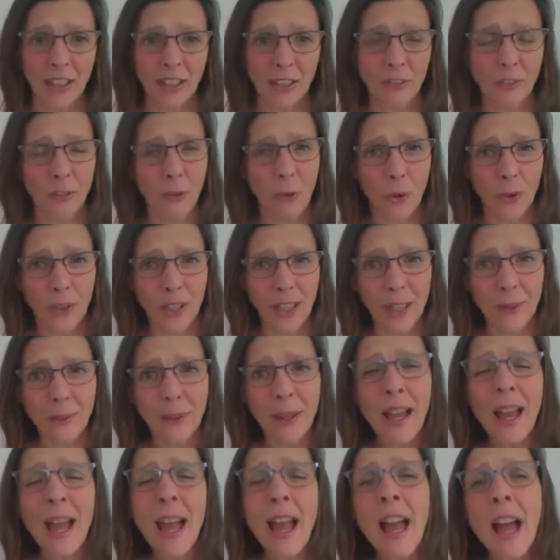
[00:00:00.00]
for you
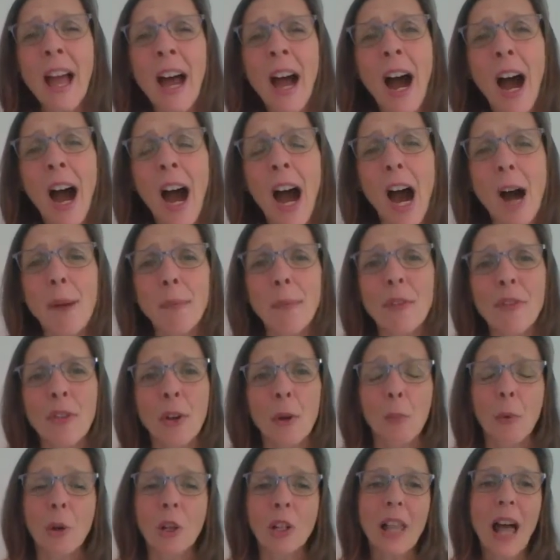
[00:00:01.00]

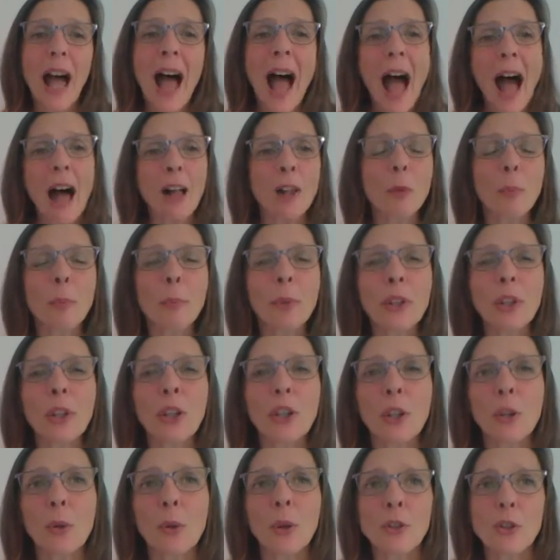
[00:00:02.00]
that will help
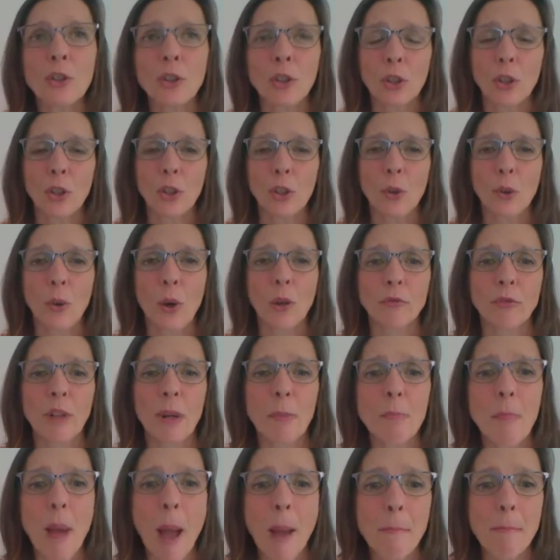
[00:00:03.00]
you to
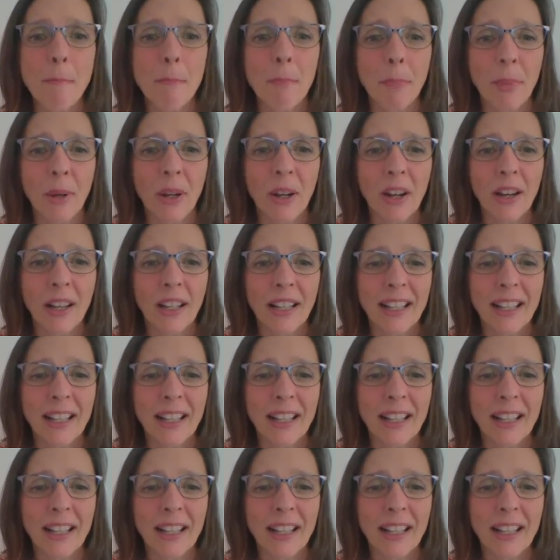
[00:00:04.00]
remember